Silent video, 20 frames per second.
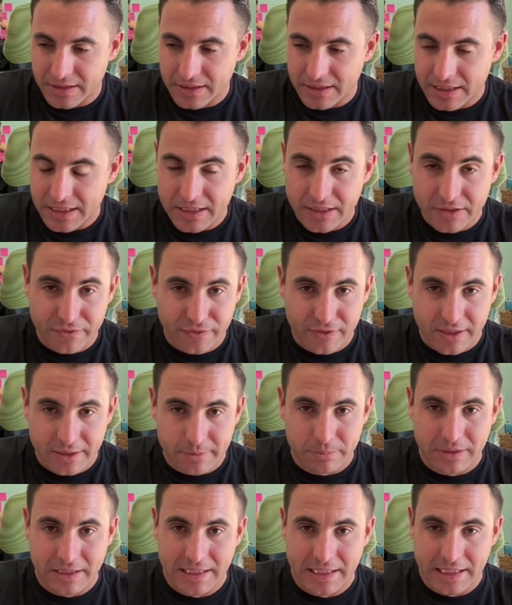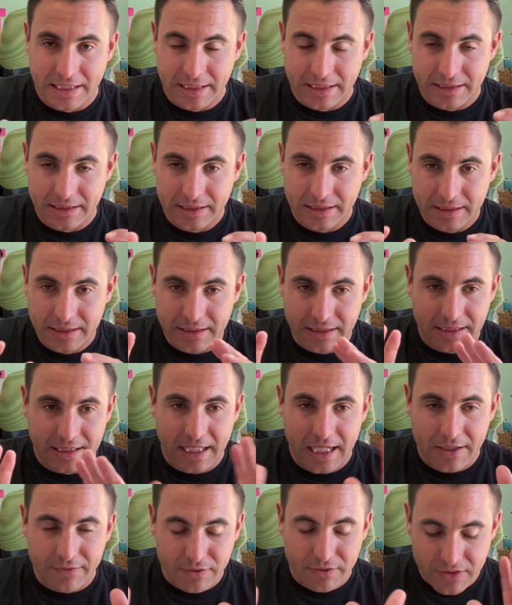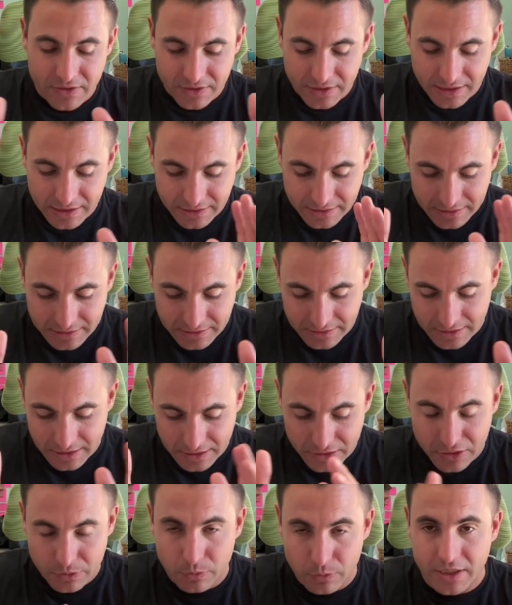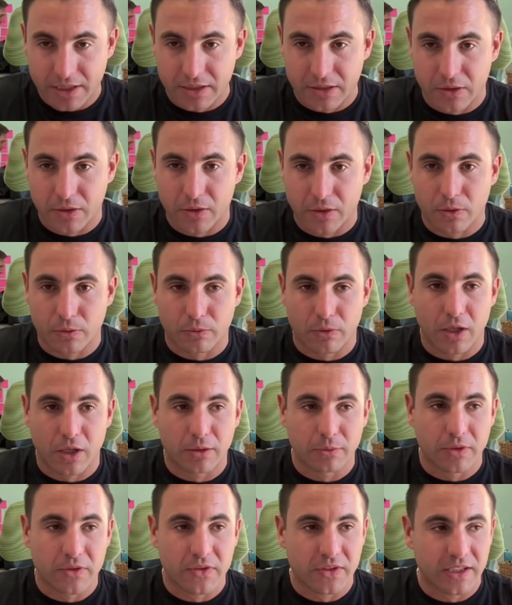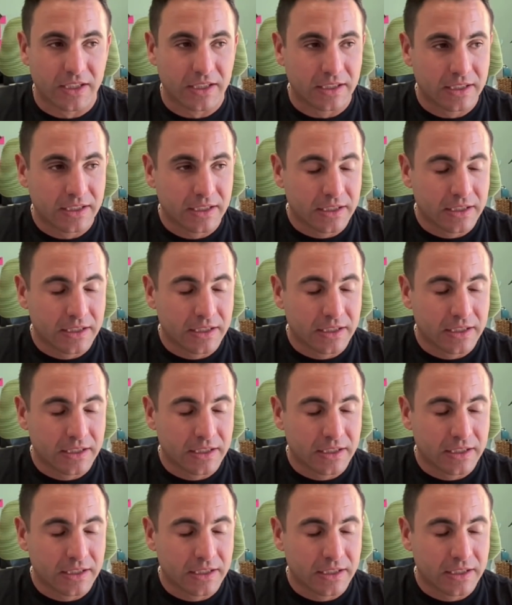In a floodplain, like everything that you want to call wrong with it.